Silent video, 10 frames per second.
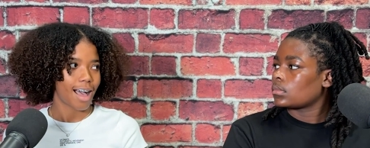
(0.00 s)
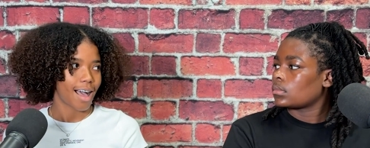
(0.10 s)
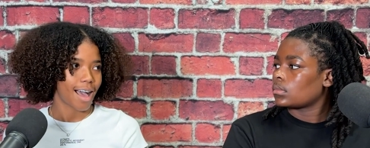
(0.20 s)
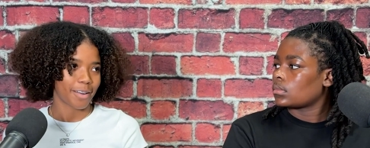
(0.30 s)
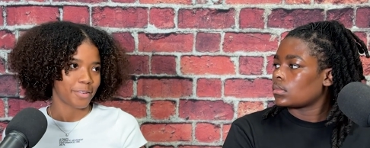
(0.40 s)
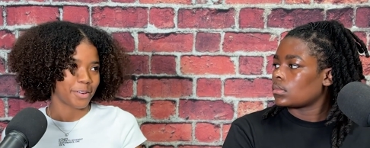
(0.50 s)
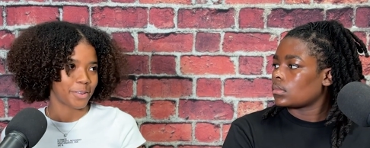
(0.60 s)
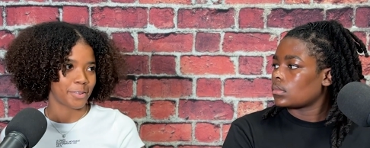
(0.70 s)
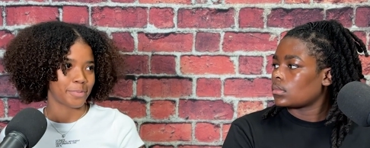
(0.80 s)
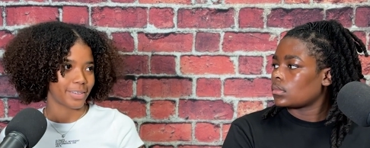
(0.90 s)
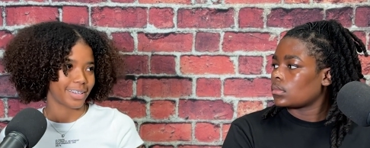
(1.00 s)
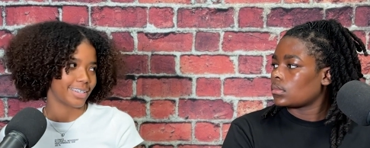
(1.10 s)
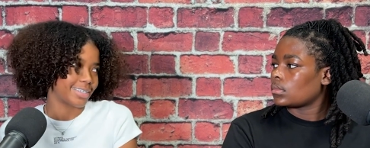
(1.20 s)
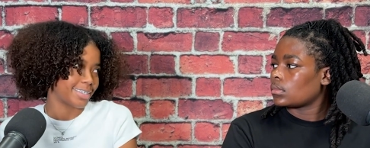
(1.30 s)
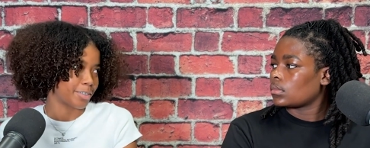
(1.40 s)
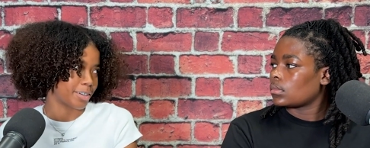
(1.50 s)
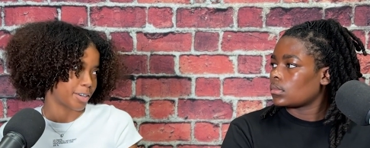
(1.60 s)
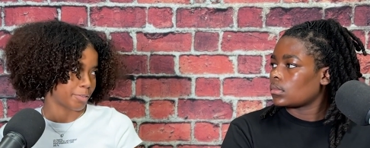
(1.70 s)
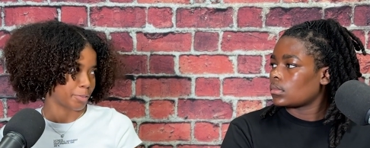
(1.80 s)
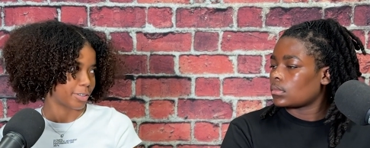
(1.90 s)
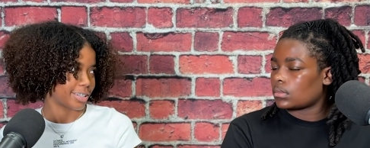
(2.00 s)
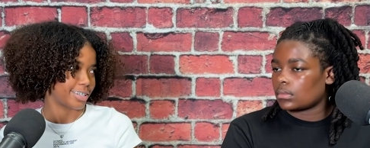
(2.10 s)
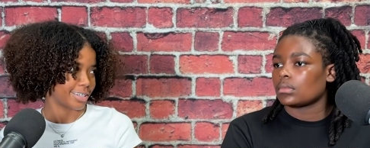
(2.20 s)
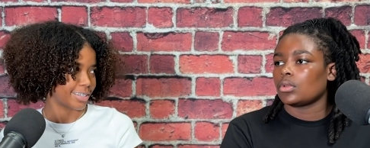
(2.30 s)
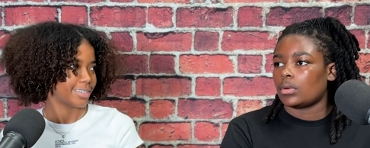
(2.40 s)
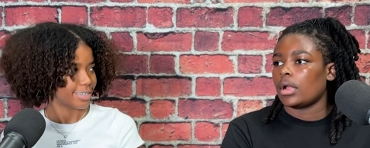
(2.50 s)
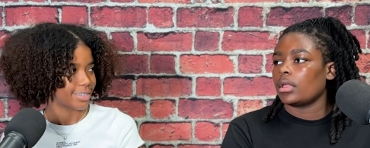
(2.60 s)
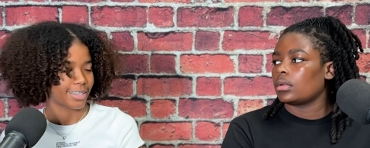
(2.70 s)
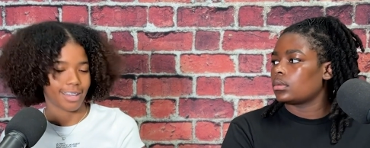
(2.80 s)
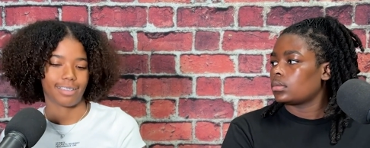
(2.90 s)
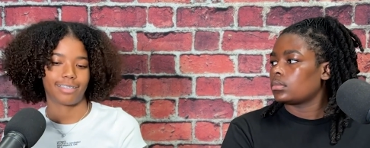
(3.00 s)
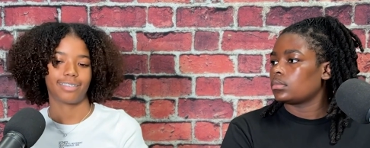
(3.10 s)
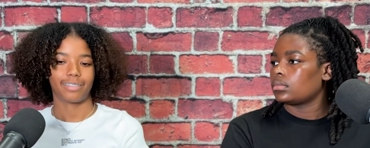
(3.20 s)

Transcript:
Speaker 1: I don't know because they're in a different religion. Right. Yeah. So.